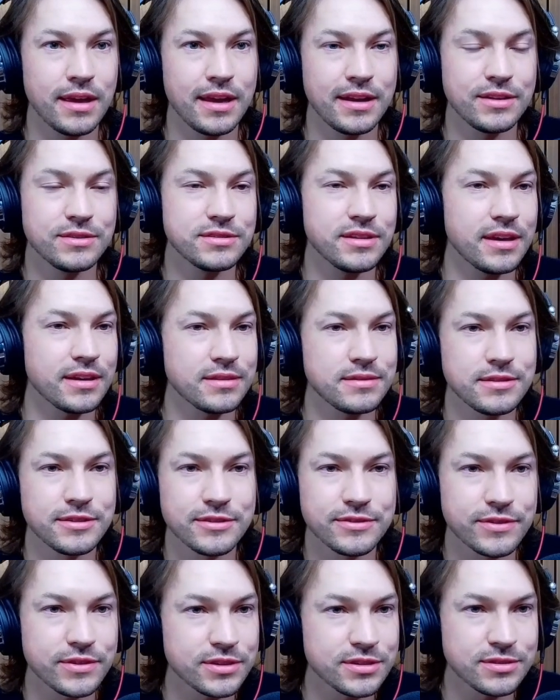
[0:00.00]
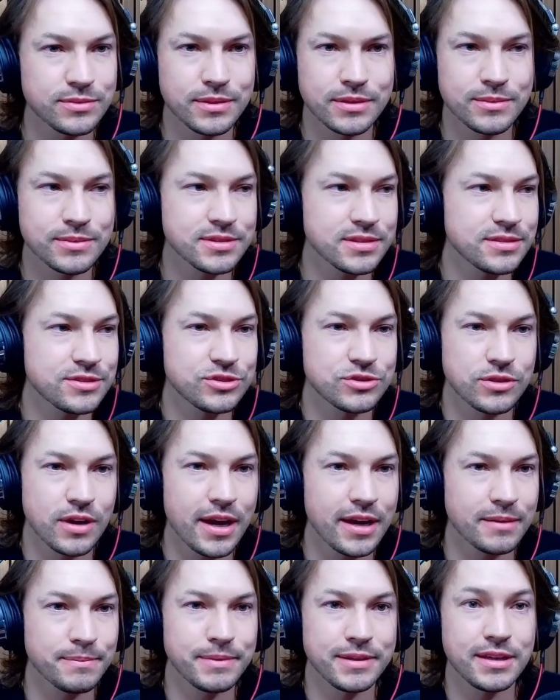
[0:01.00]
And he's like, your first swing was a
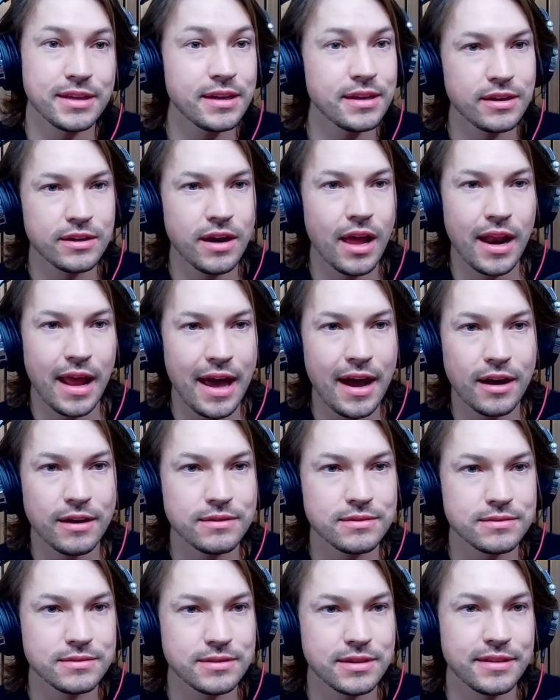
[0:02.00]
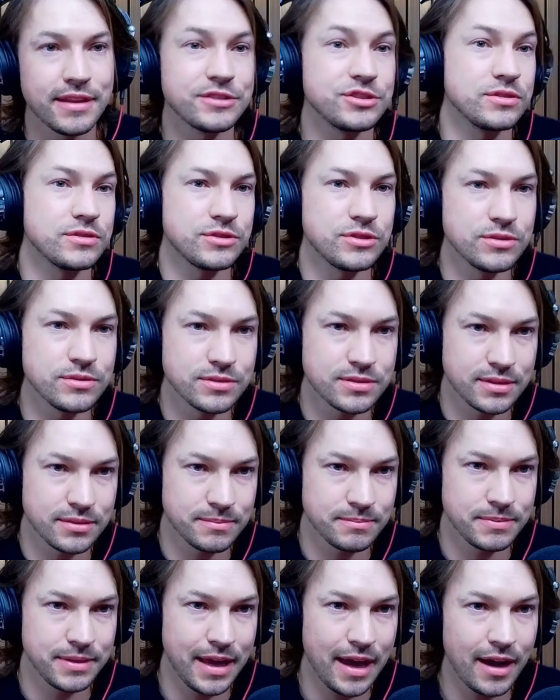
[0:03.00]
strike, but you're not out unless you choose to
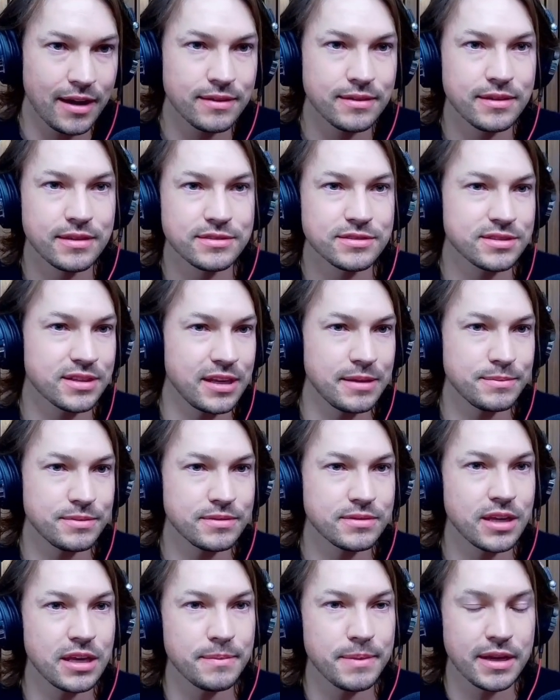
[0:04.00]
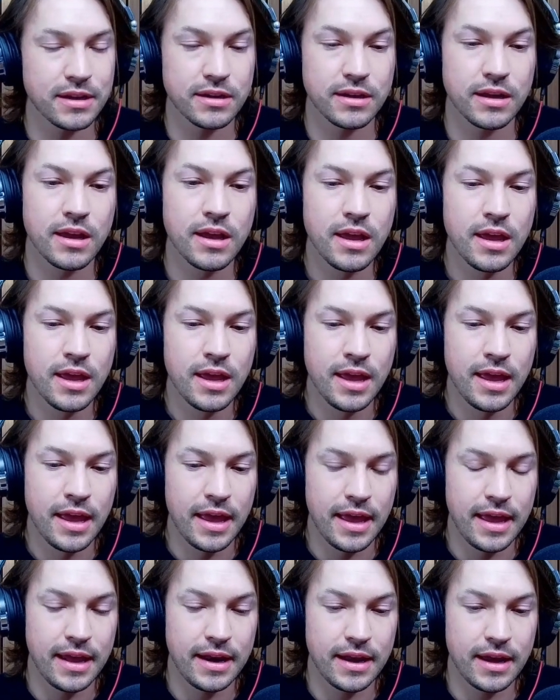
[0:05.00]
be out. Just keep hitting.
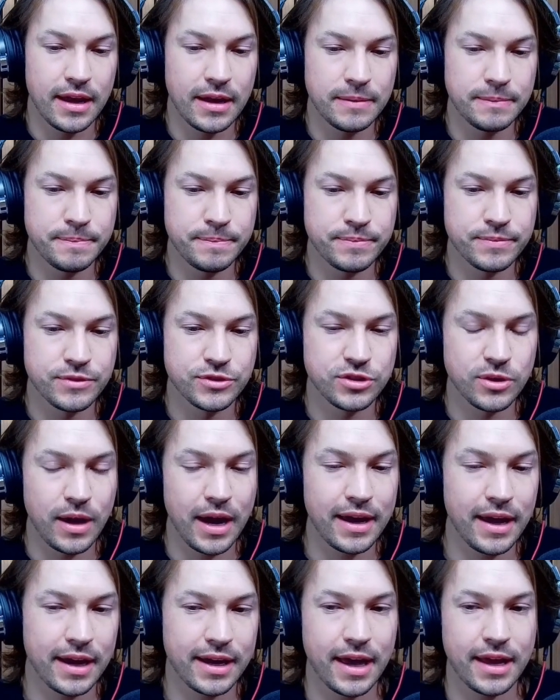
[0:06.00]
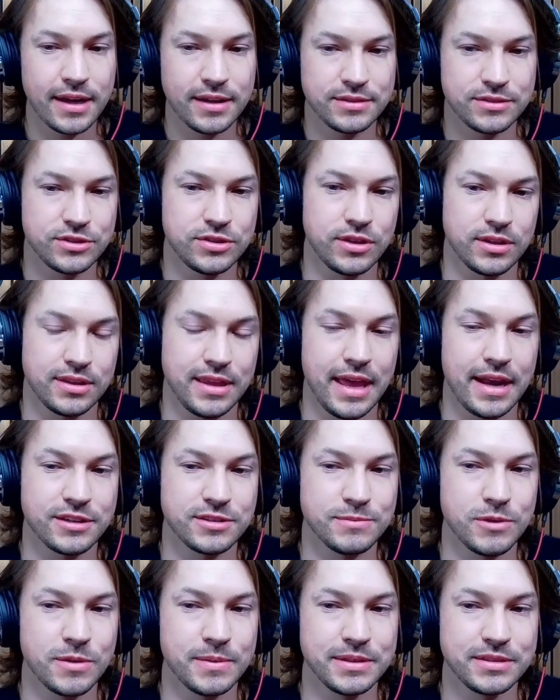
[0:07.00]
And so I kind of took that as
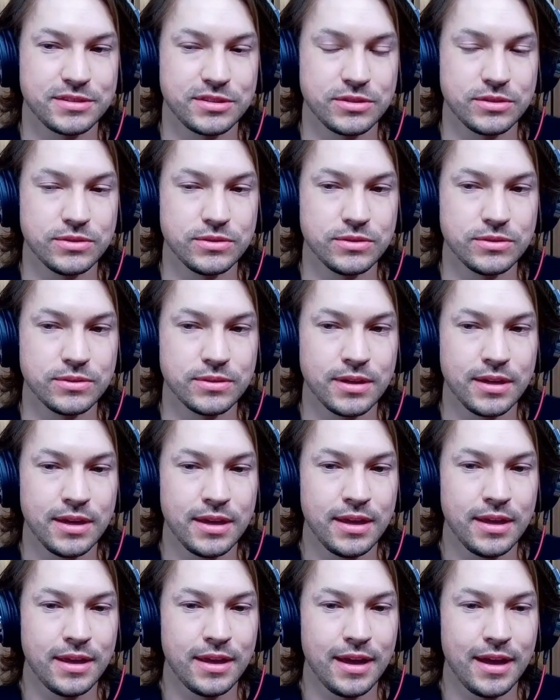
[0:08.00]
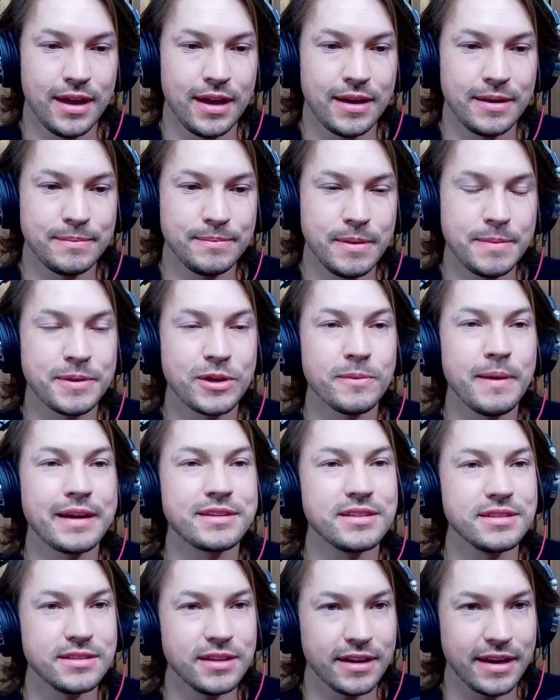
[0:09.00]
a moment to maybe go back
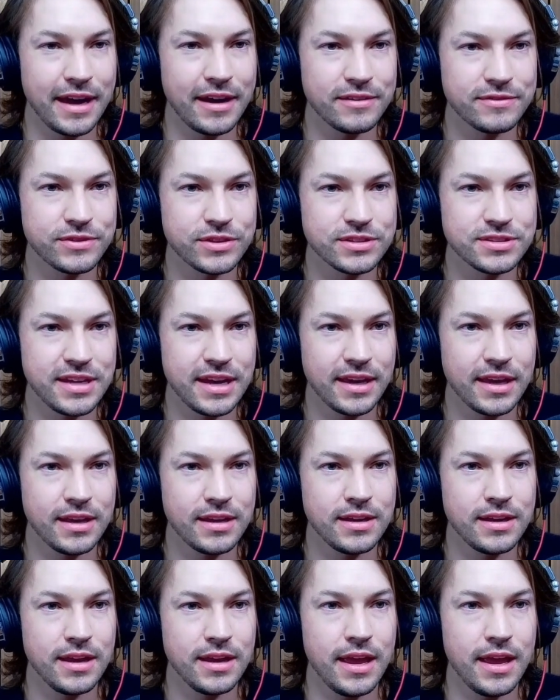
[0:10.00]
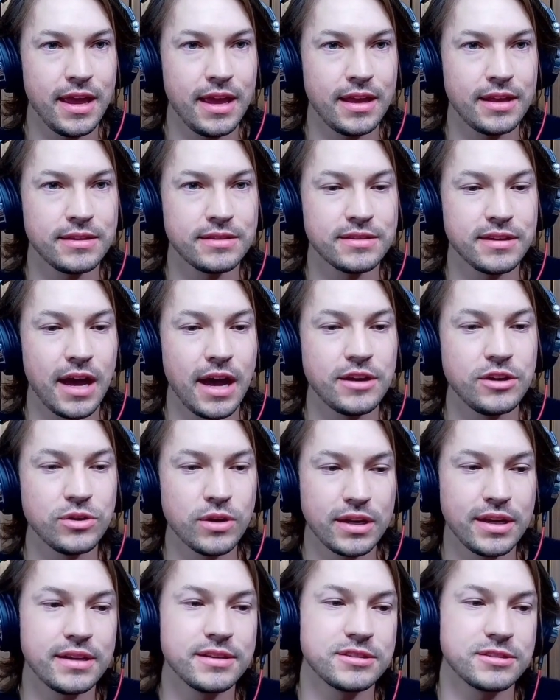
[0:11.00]
to the dugout for a second. And I knew
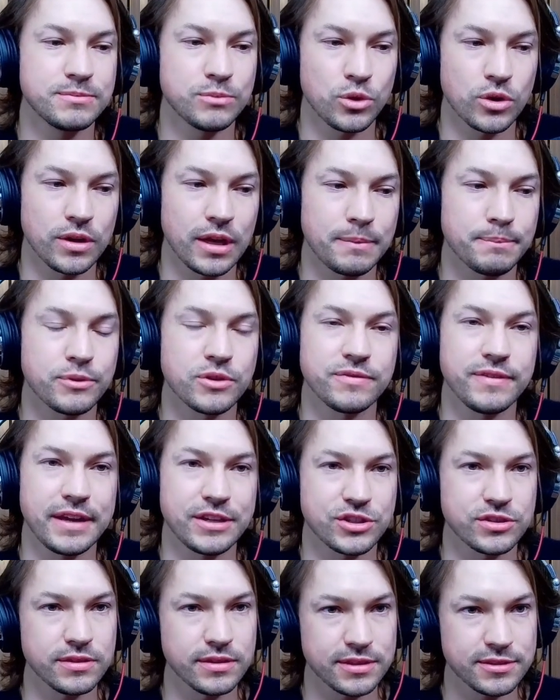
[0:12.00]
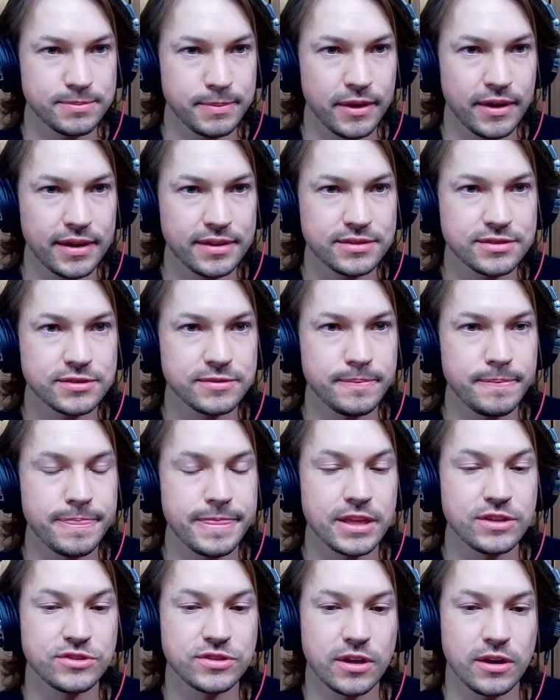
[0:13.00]
I needed some more like professional experience.
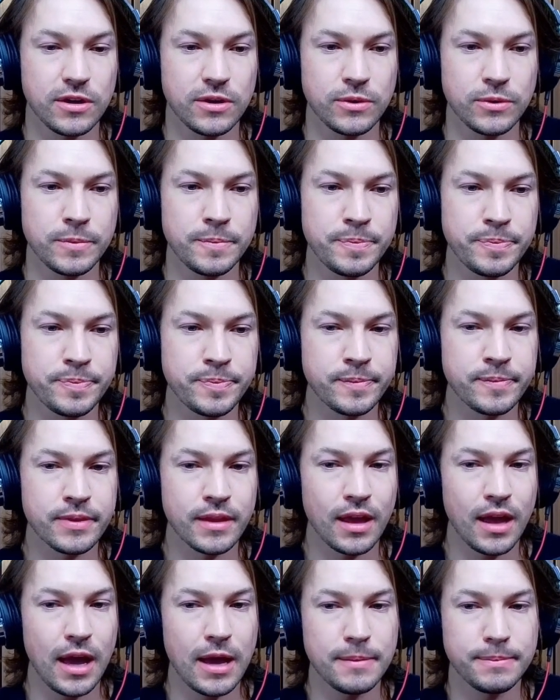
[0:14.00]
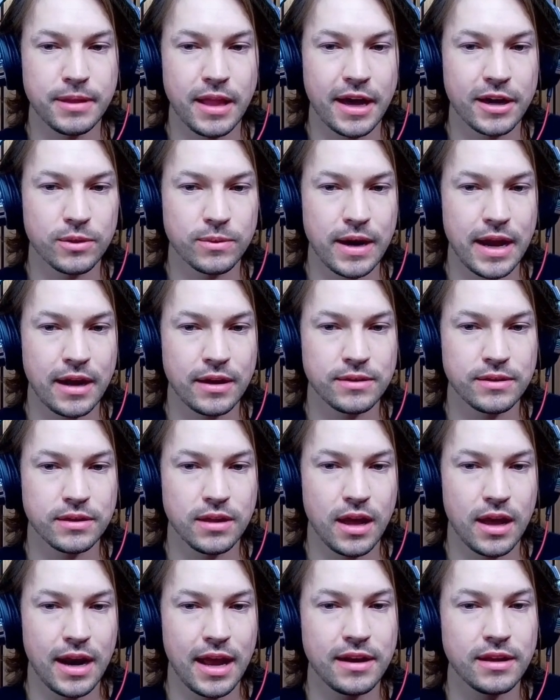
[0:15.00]
So I applied around a
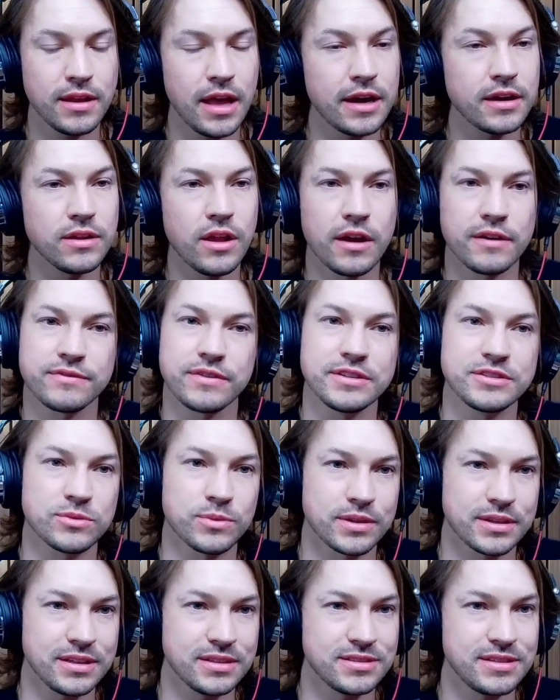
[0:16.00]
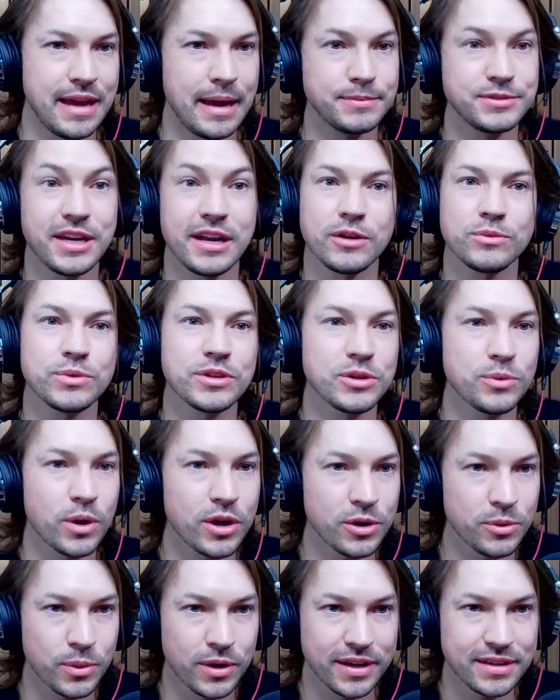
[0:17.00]
lot. I had a lot of friends that worked at Snapchat. I really
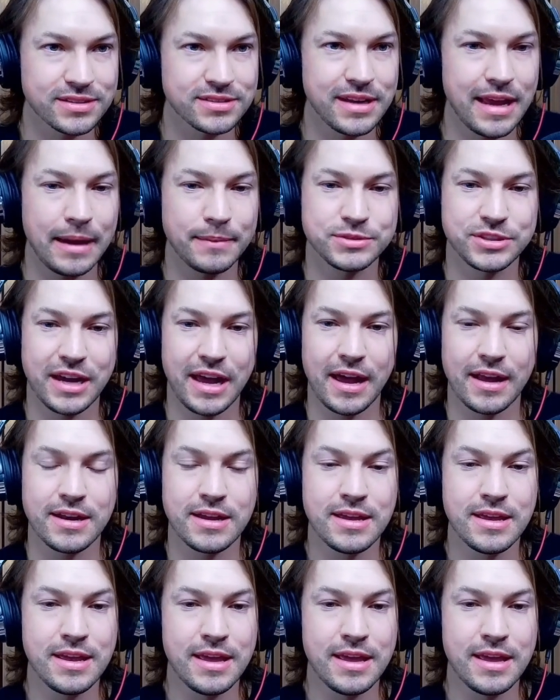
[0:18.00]
wanted to work at Snapchat.